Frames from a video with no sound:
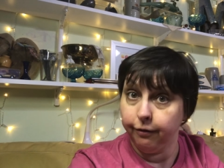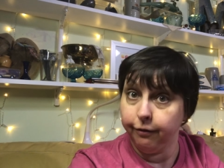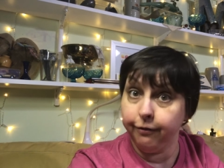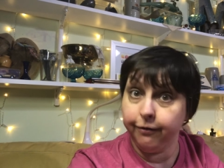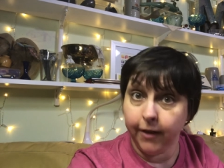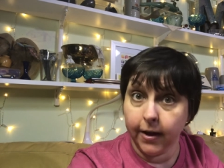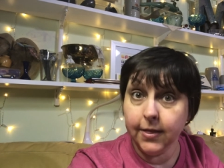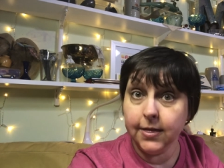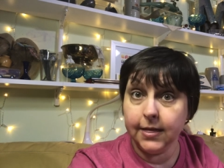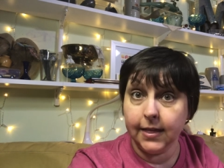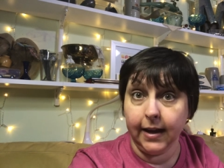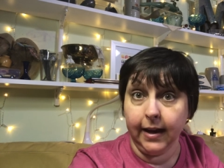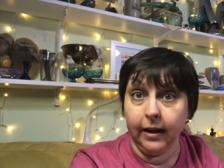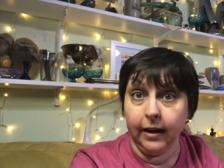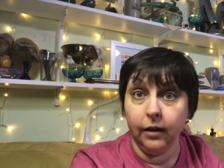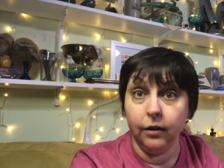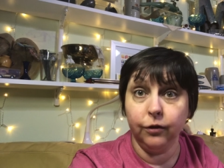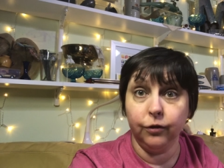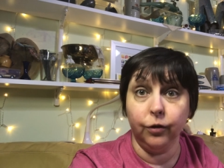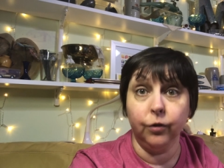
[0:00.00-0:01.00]
fun
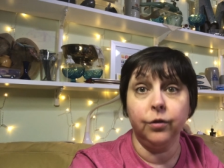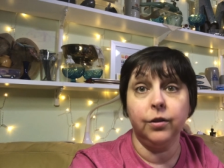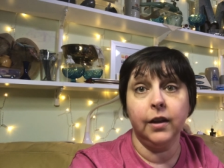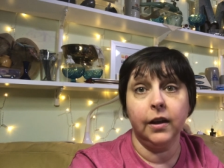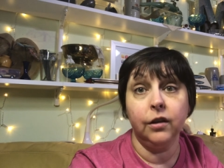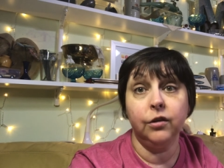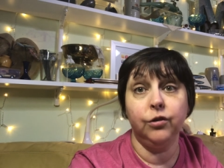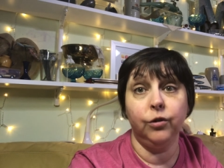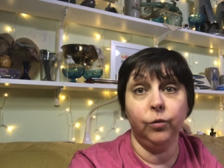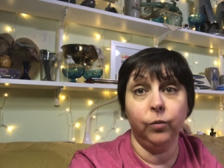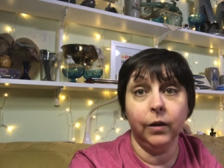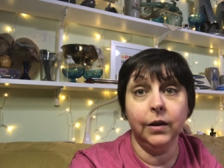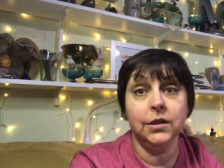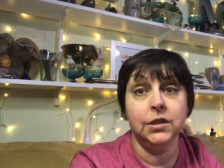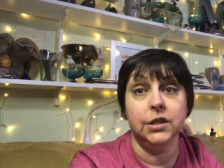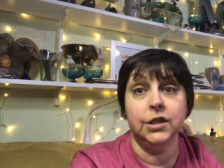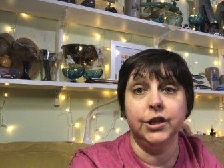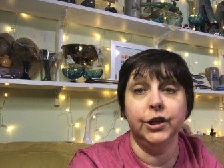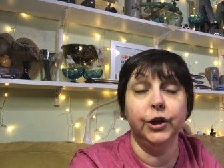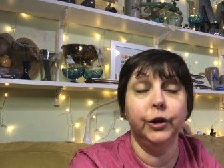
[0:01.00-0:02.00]
things or things you want to
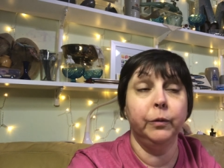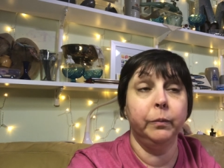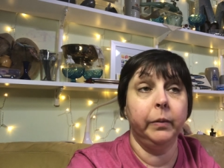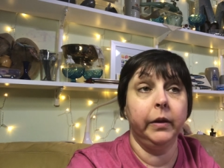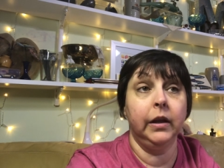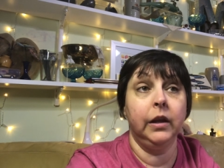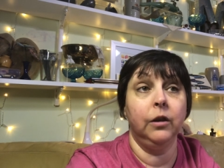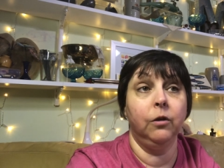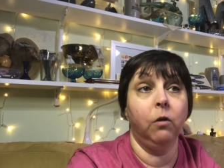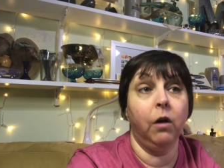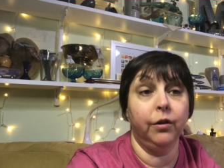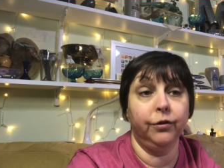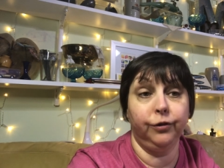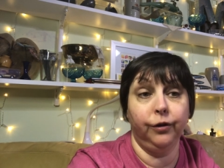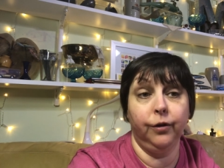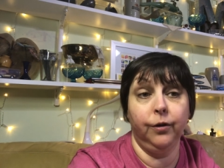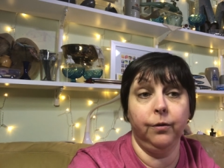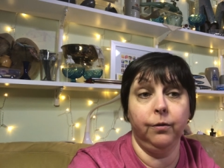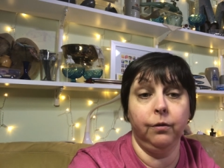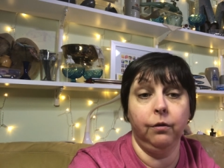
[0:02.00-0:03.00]
do, but you
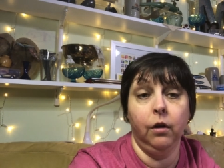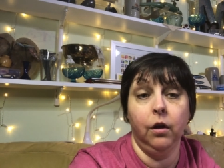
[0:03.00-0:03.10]
also